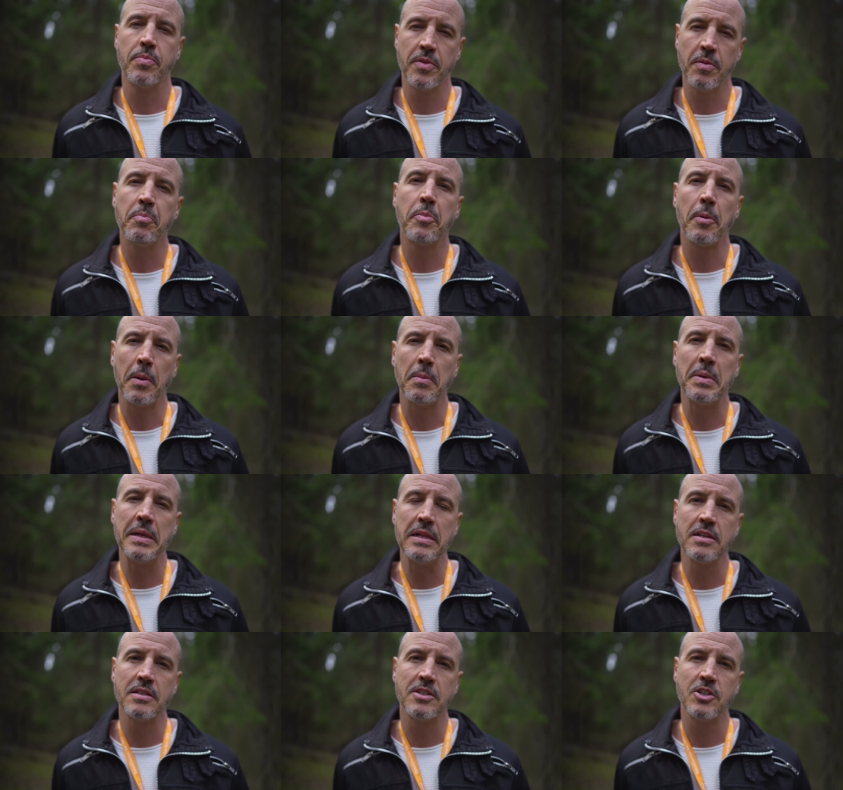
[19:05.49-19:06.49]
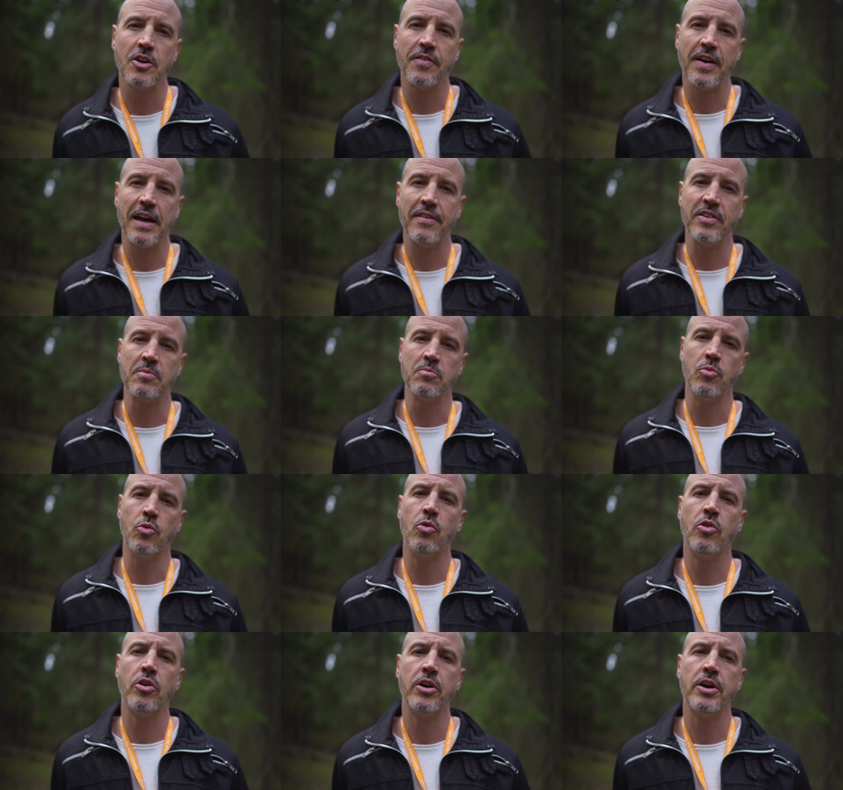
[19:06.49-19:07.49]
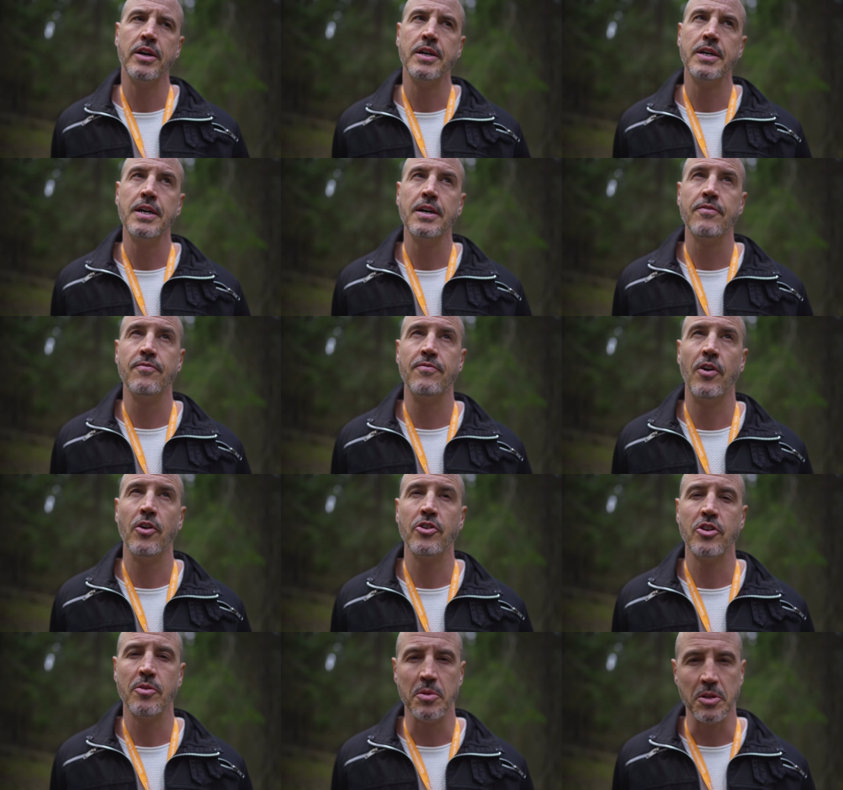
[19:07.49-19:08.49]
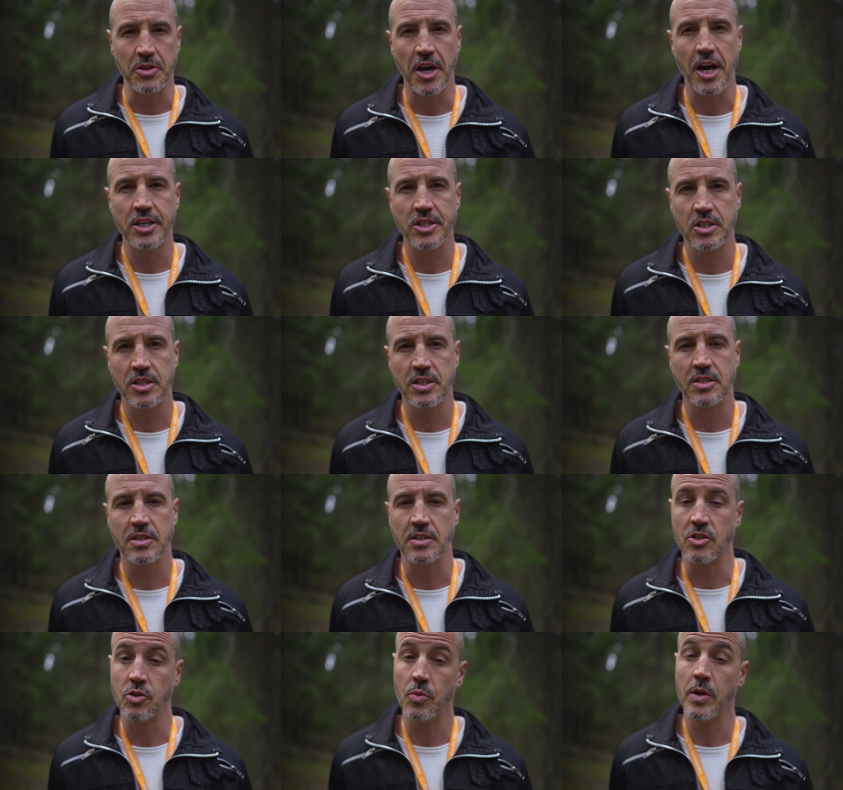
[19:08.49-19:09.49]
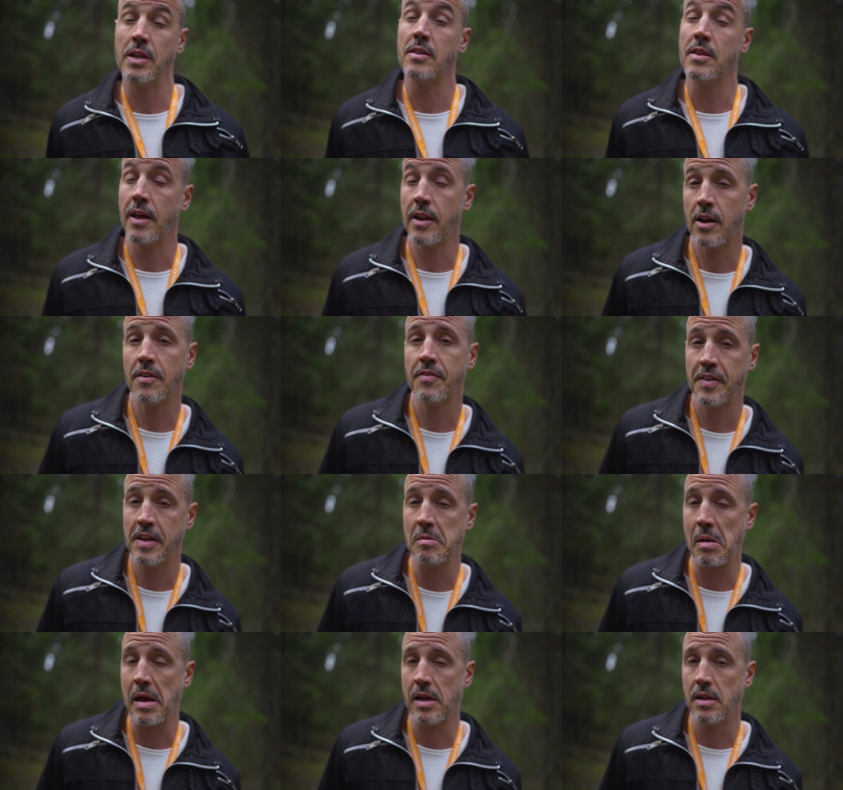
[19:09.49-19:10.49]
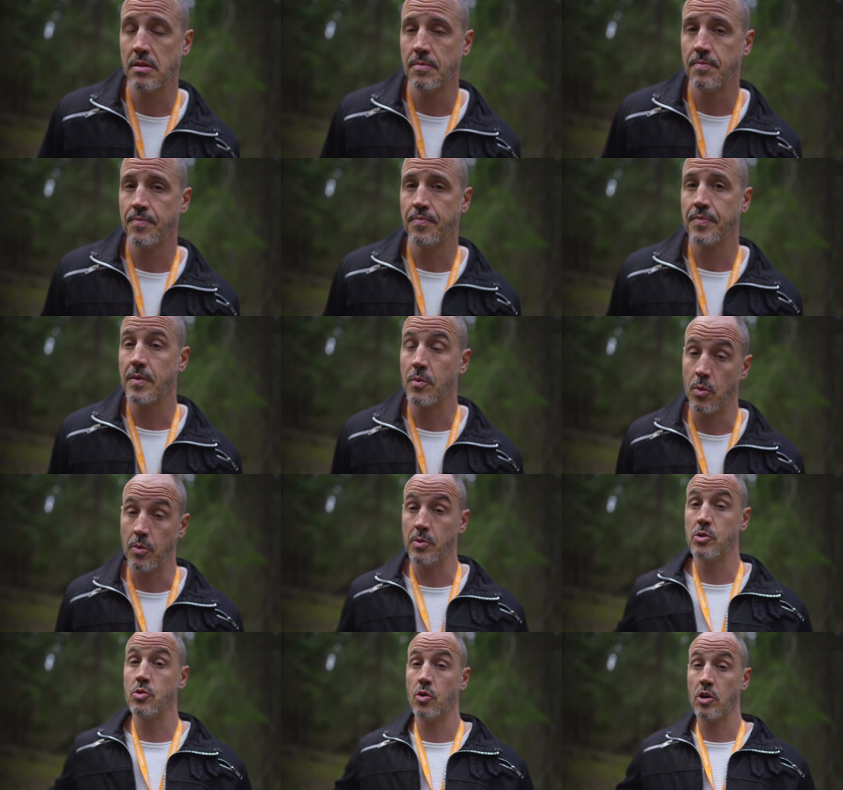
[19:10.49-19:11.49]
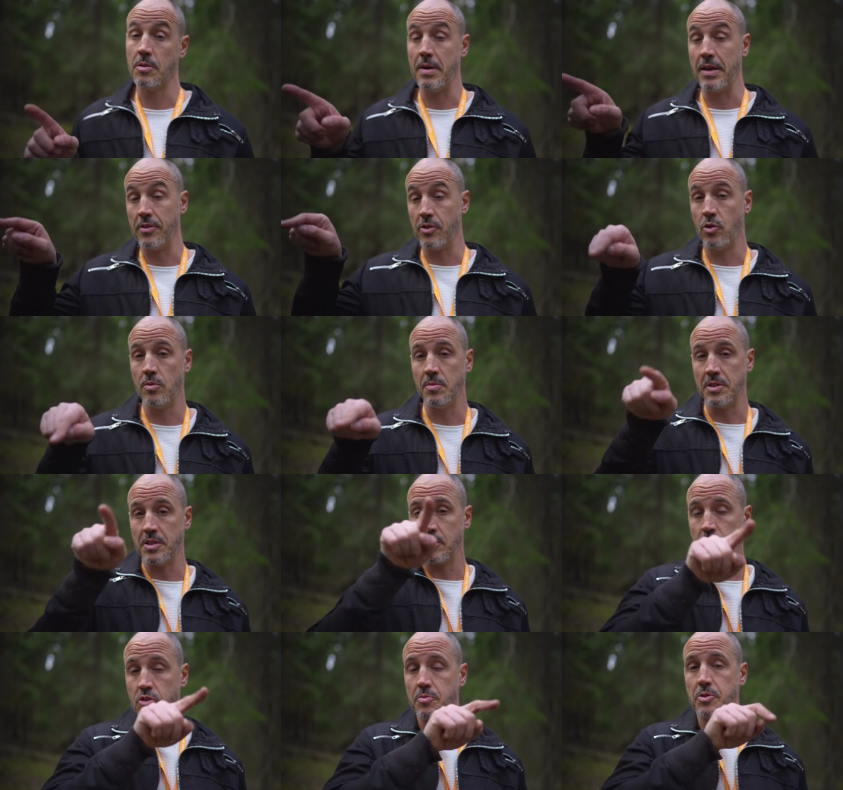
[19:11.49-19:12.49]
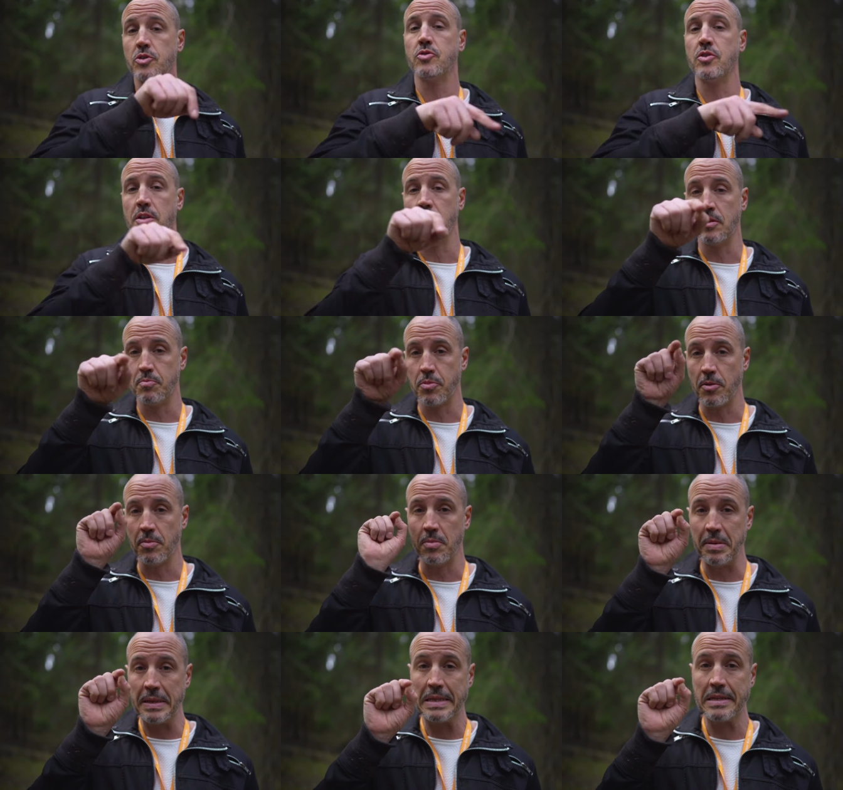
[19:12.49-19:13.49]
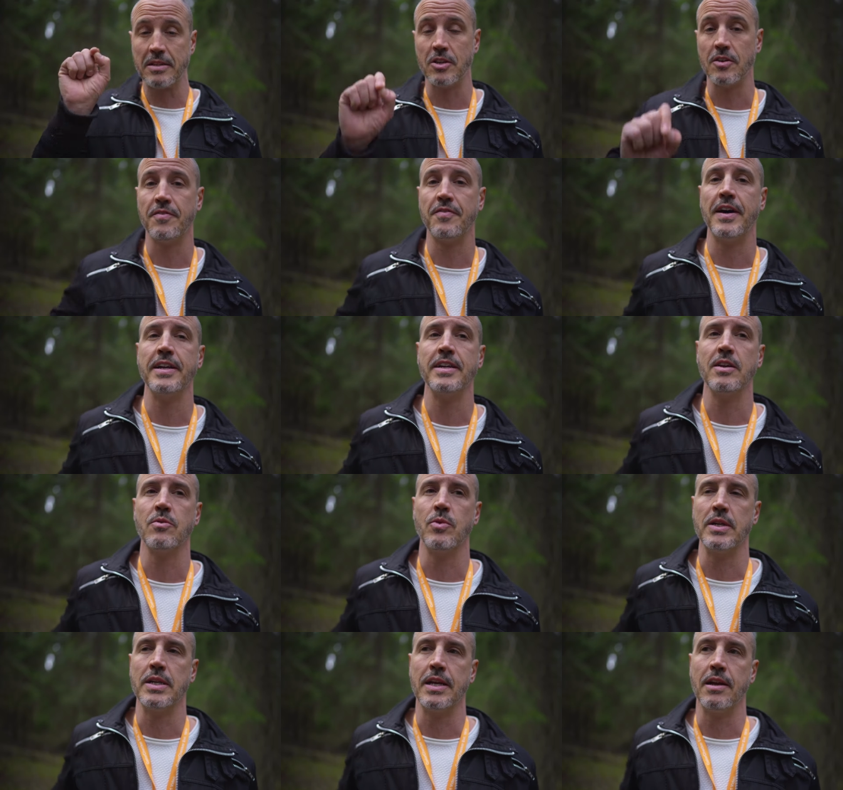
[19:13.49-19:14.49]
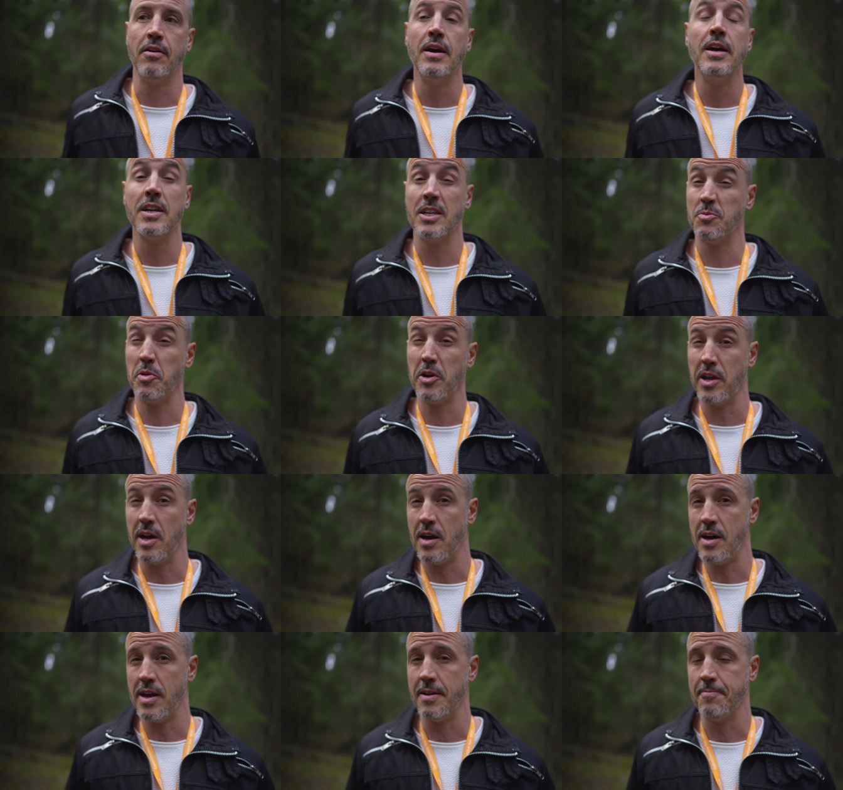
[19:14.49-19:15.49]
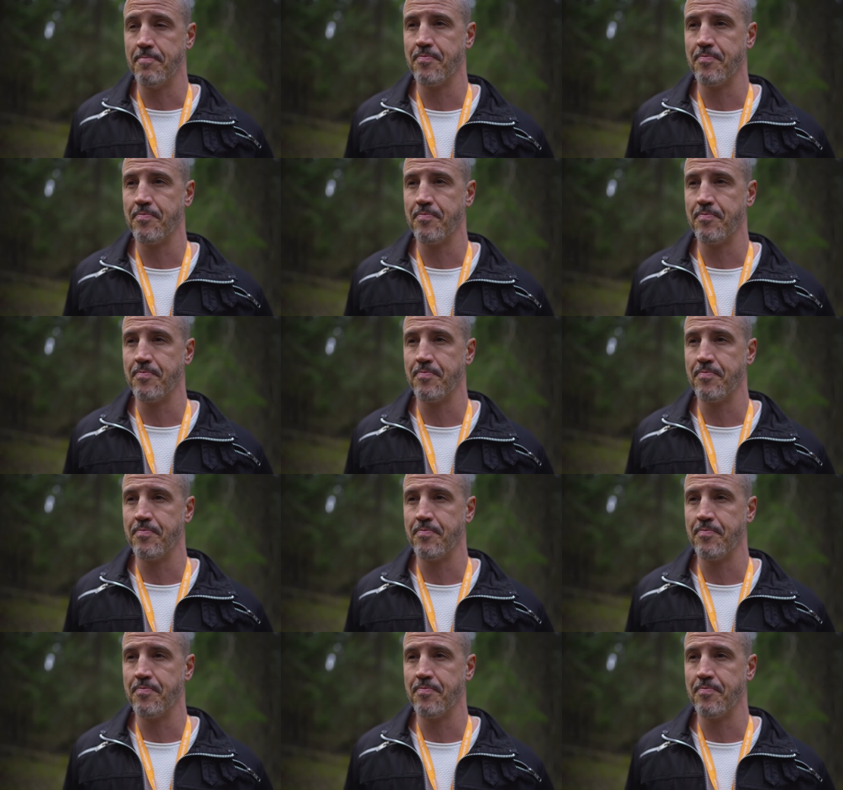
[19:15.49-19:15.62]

the probability of having more vulnerable narcissists in Sweden that are female, when we talk about the normal distribution, the probability of finding one here is pretty high.